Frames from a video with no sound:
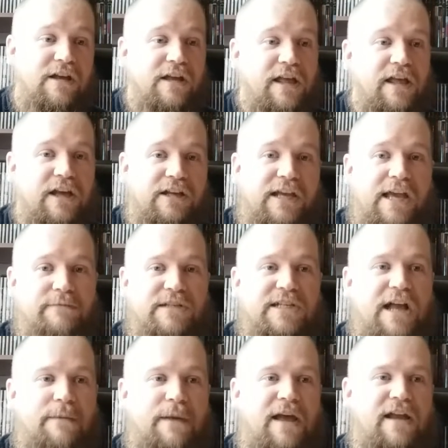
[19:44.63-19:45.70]
Uh,
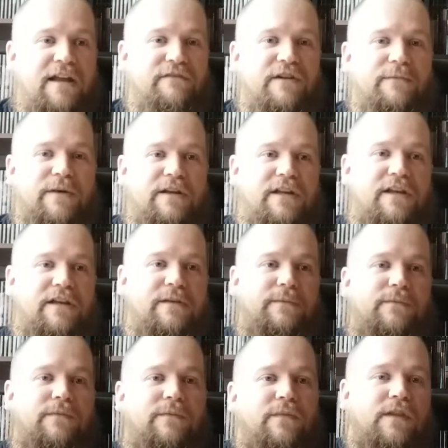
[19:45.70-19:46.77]
GameStop had everybody.
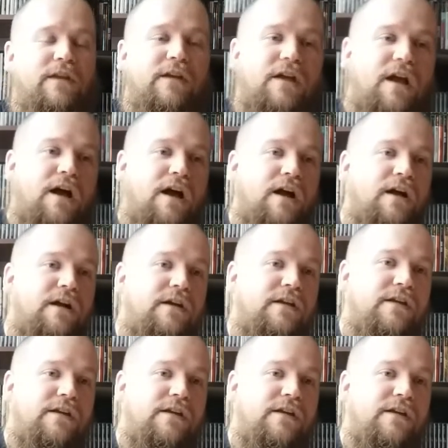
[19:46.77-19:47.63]
Uh,